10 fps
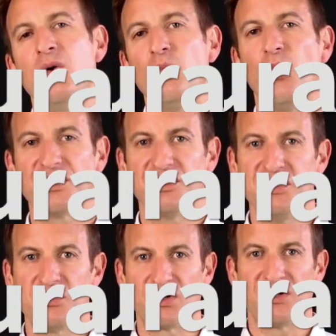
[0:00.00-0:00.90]
what
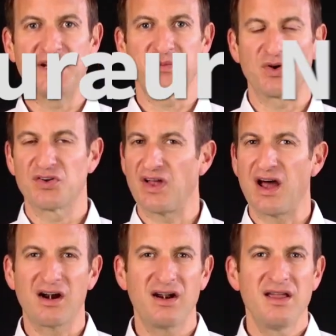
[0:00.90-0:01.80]
neural networks
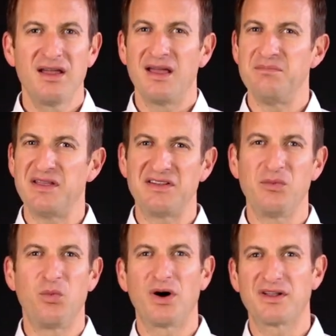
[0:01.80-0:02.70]
are and basically
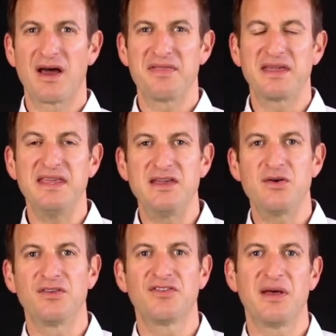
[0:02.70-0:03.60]
what are the key
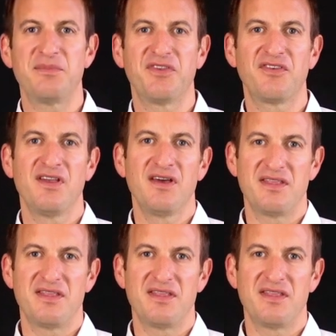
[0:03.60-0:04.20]
concepts